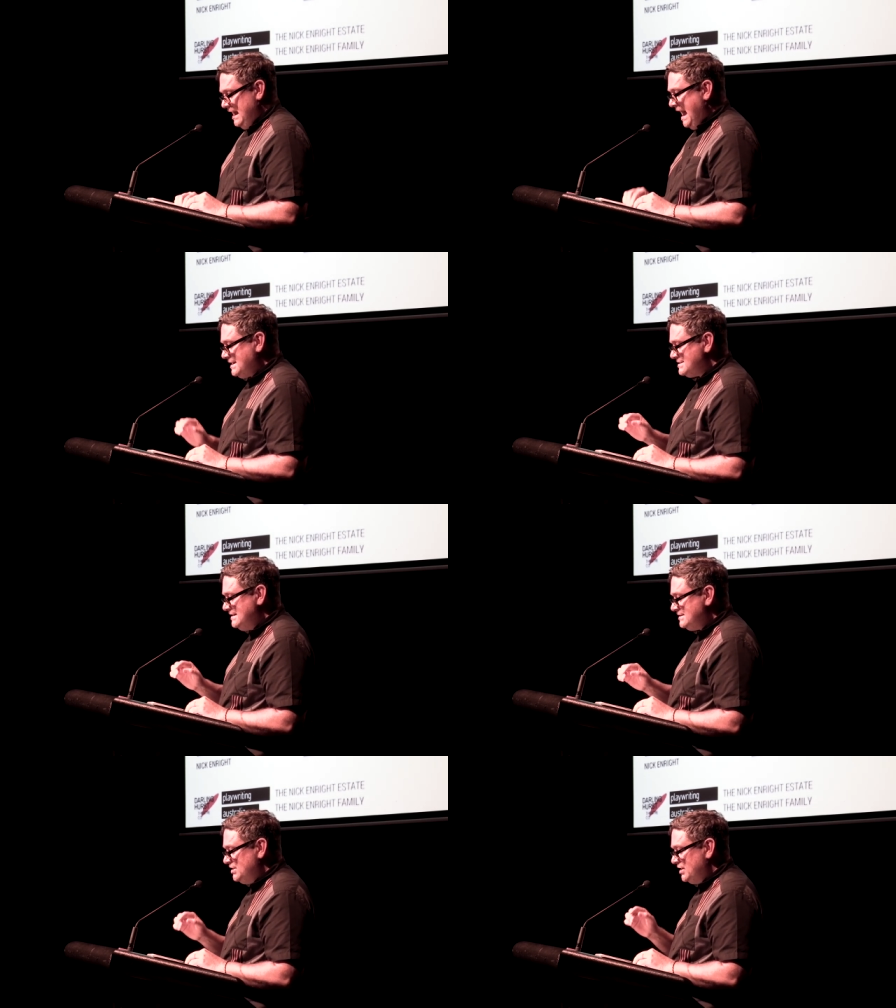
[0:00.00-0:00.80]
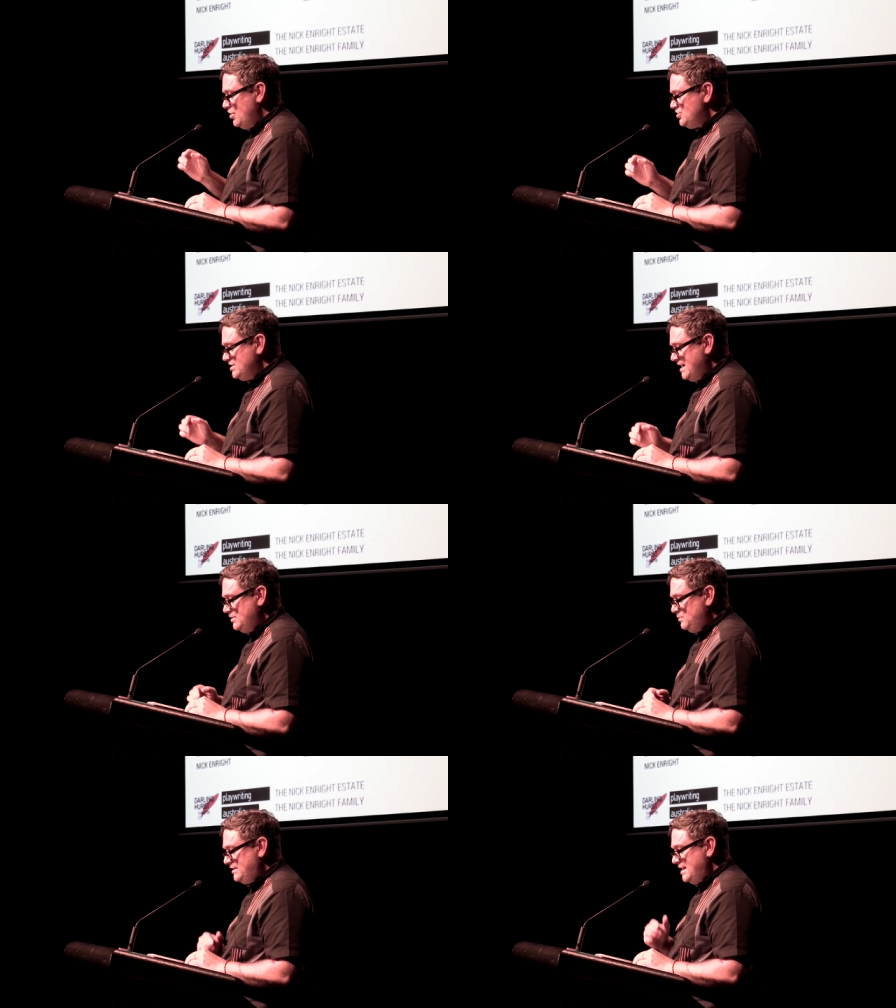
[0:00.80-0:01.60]
Artists need to
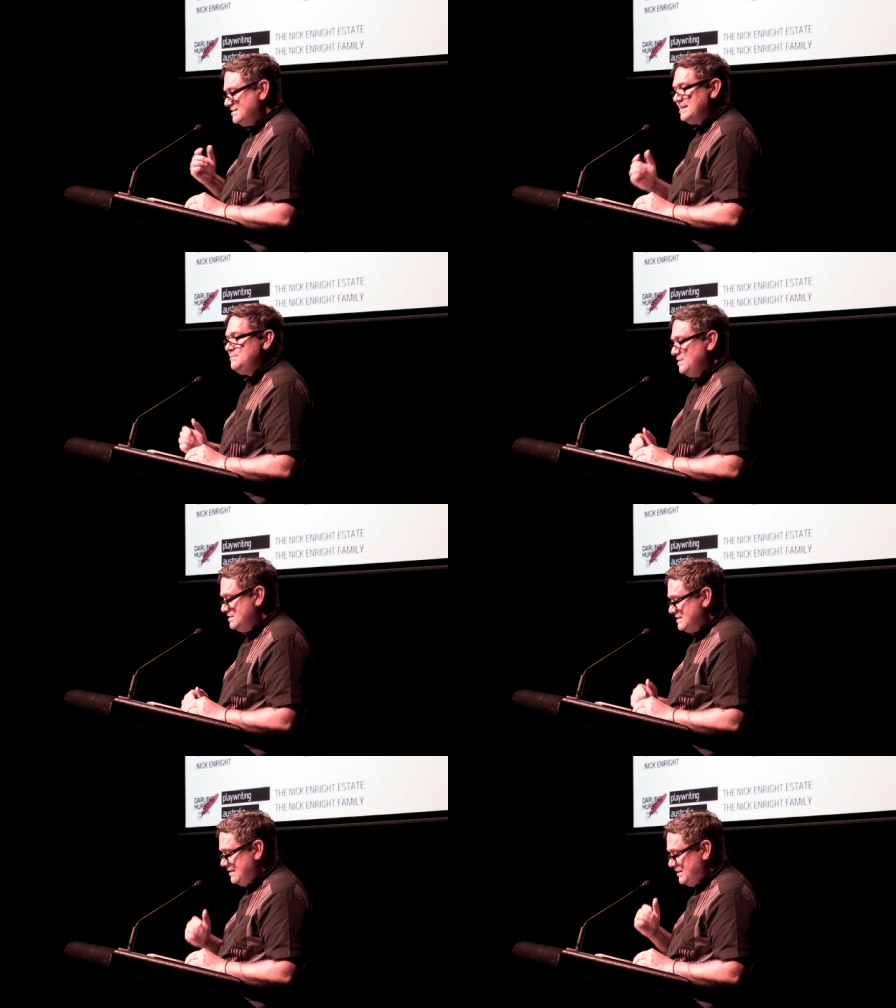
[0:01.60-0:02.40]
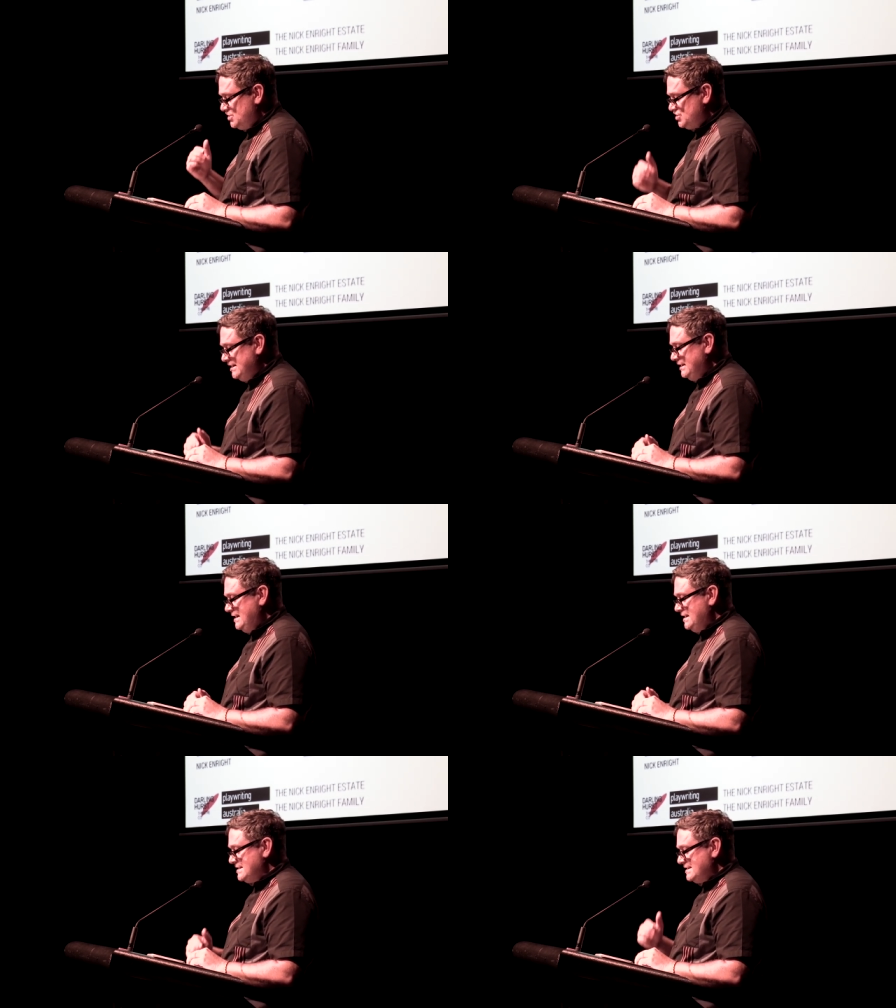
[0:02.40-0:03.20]
negotiate with their demons and their
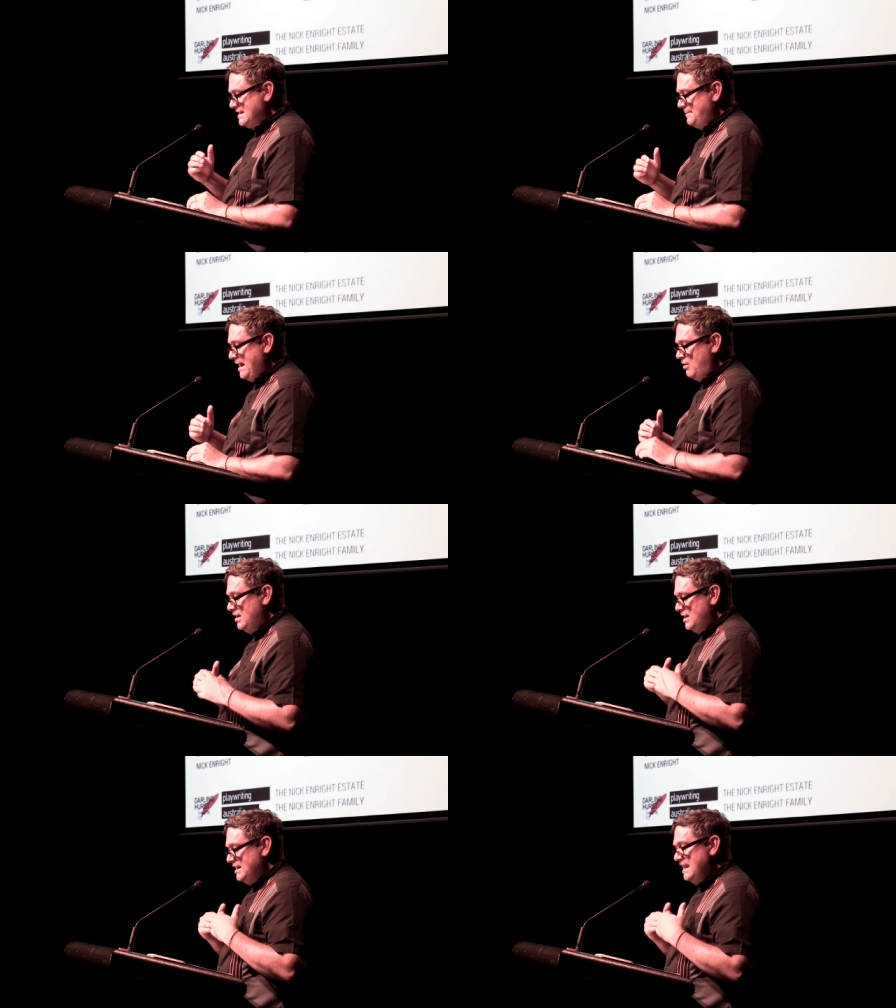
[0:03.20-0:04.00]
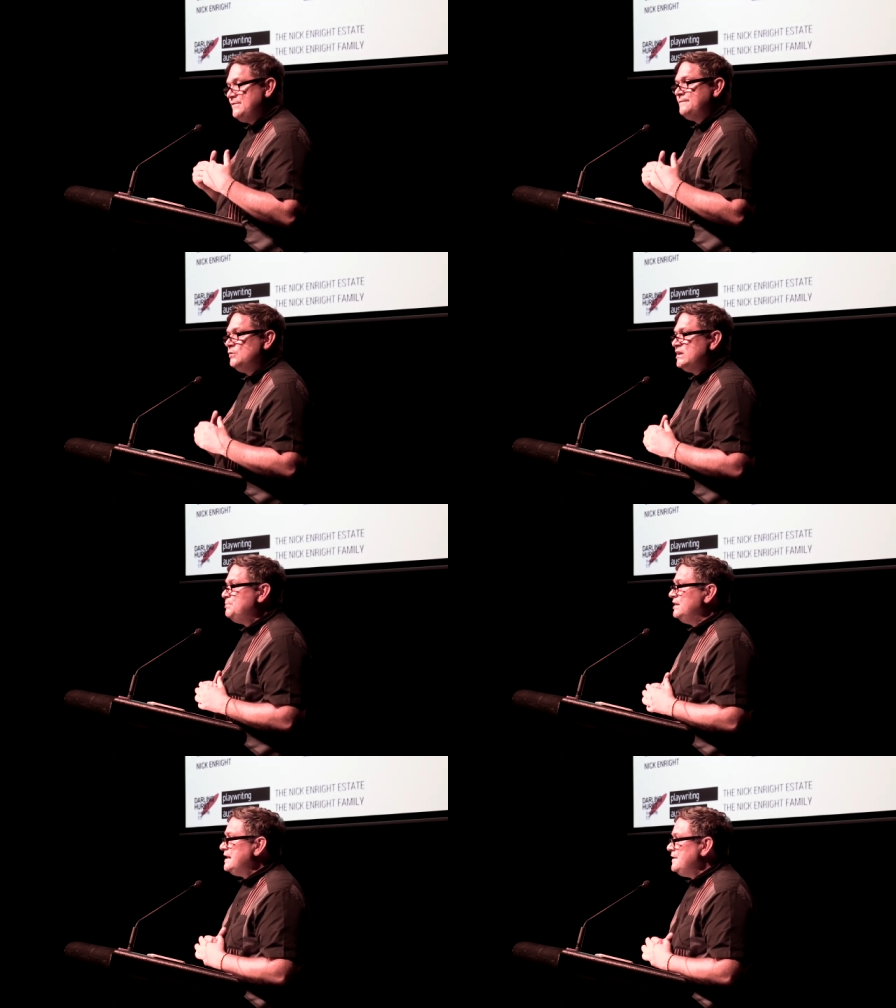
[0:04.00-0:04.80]
cheerleaders and somehow never fully
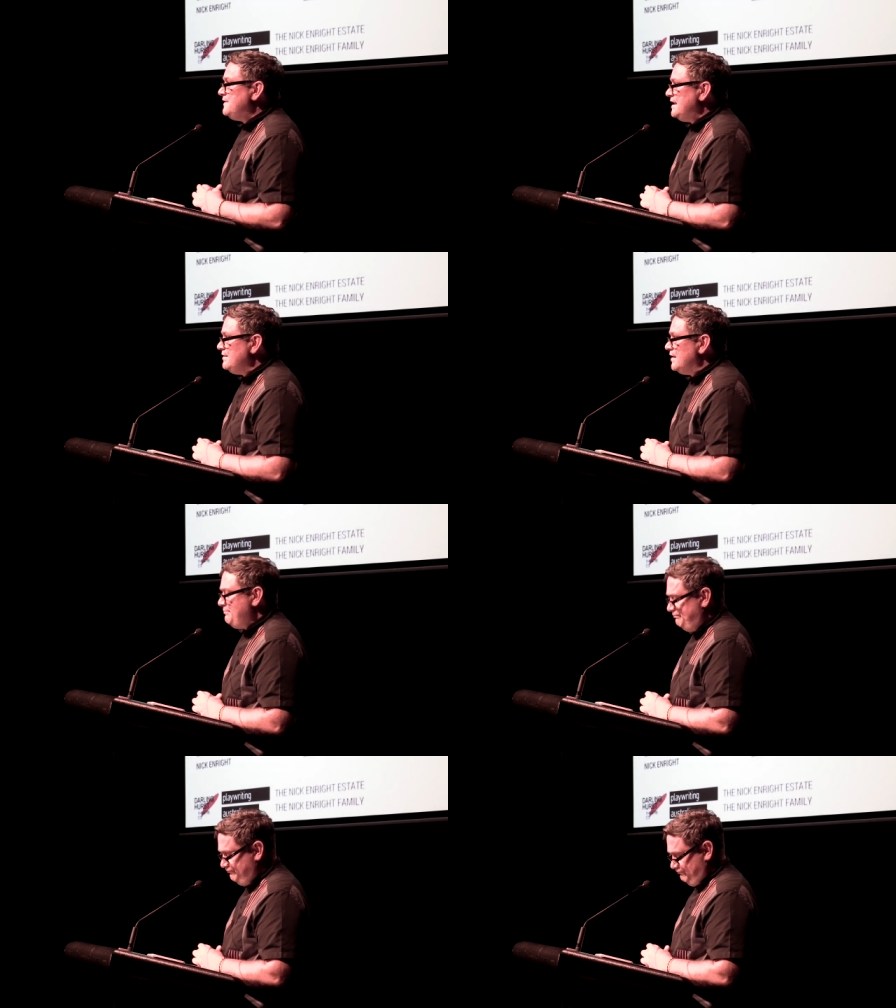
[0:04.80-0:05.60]
believe either.